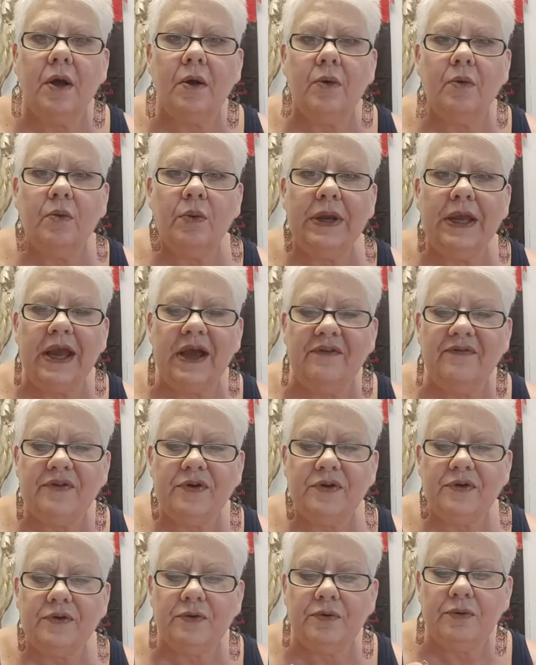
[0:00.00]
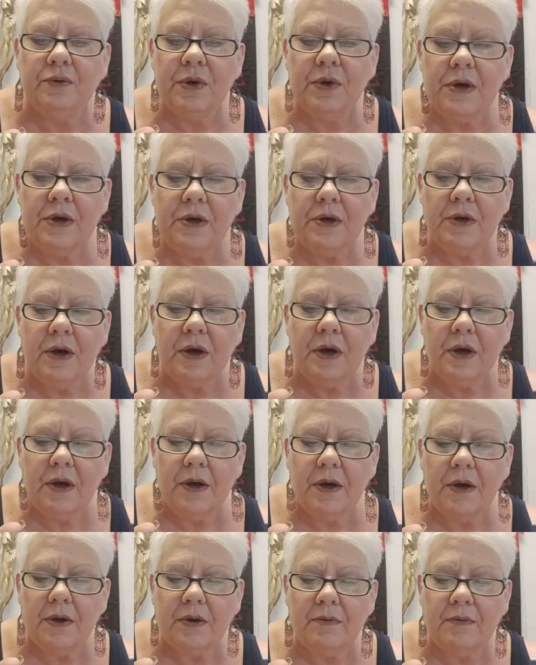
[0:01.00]
we have to
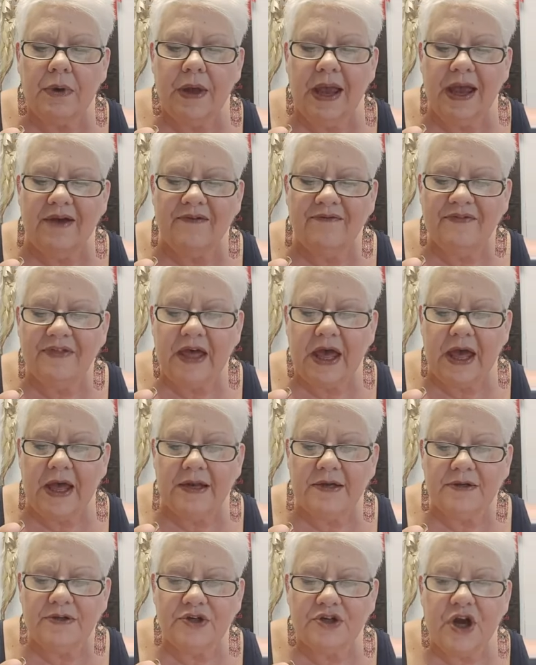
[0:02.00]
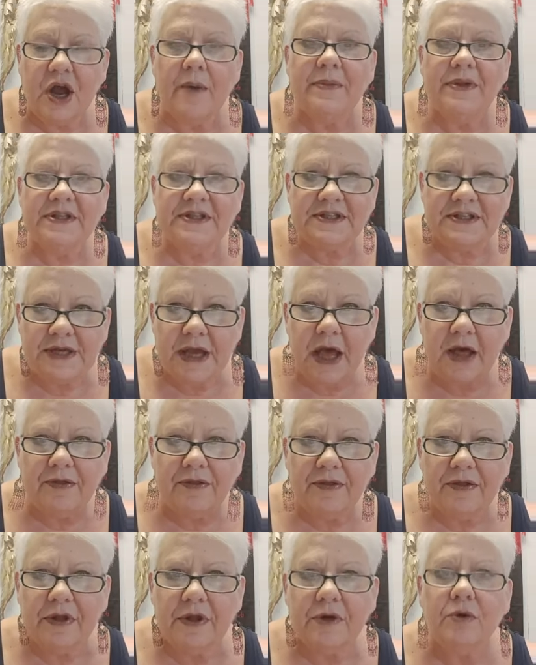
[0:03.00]
have that shaman's
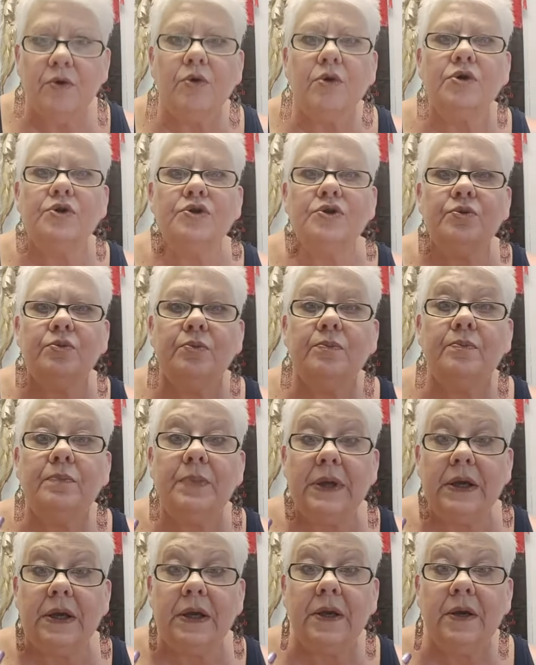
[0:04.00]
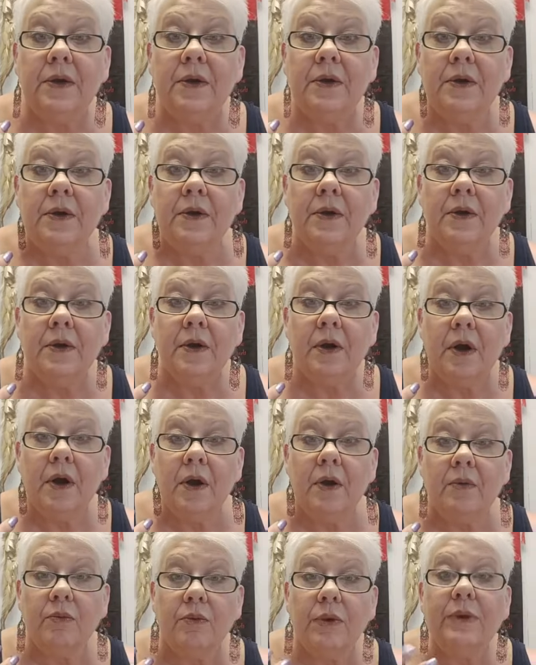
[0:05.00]
death in order to be
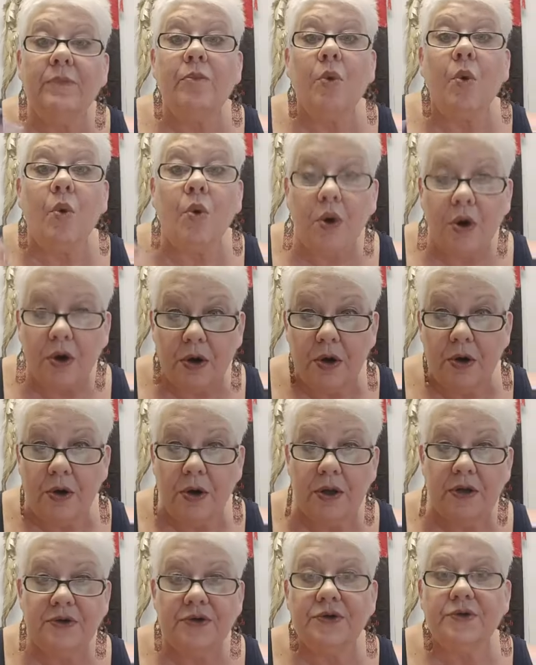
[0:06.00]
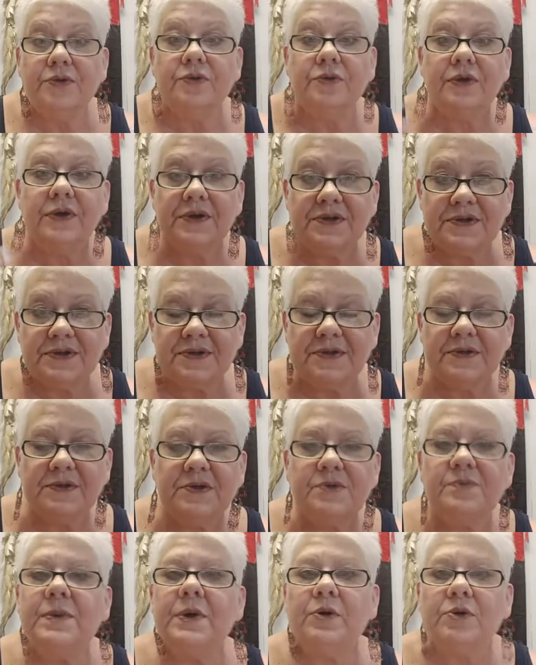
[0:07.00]
reborn into this
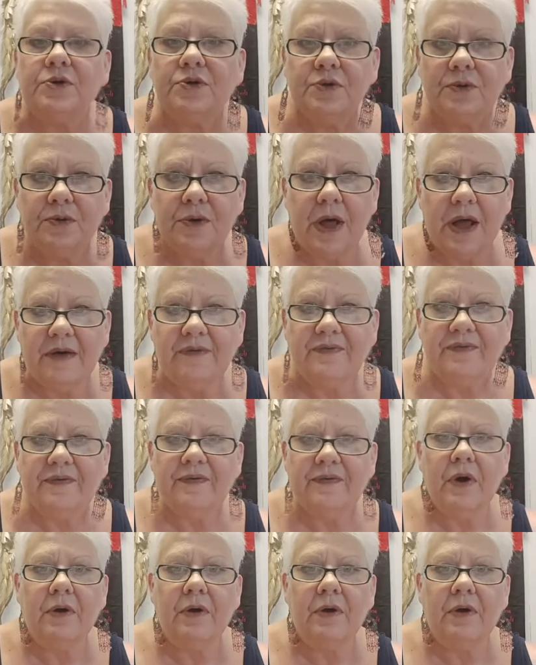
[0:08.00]
spiritual life.